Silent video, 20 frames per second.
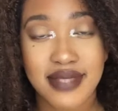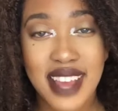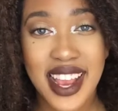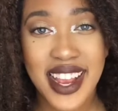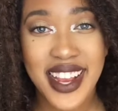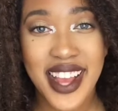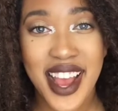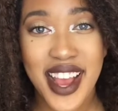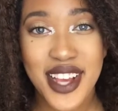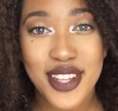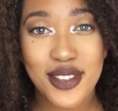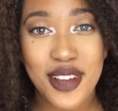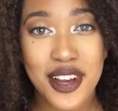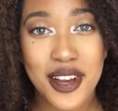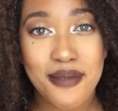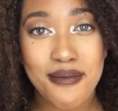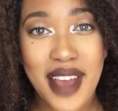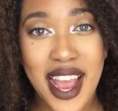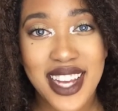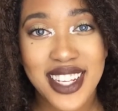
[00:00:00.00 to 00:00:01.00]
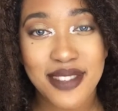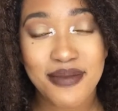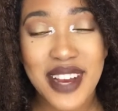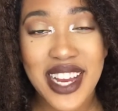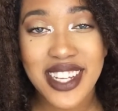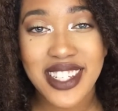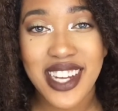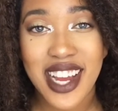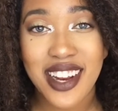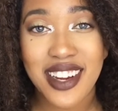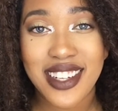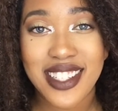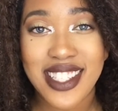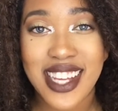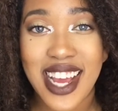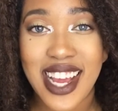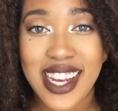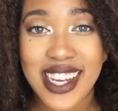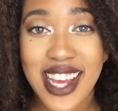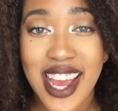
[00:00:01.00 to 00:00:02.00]
Hey guys, welcome back to my channel.
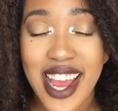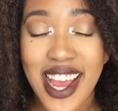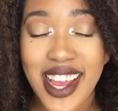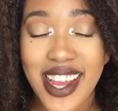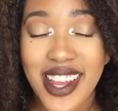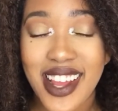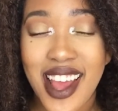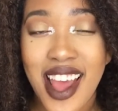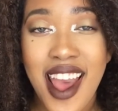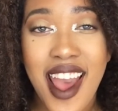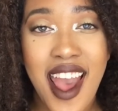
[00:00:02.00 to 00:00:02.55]
Today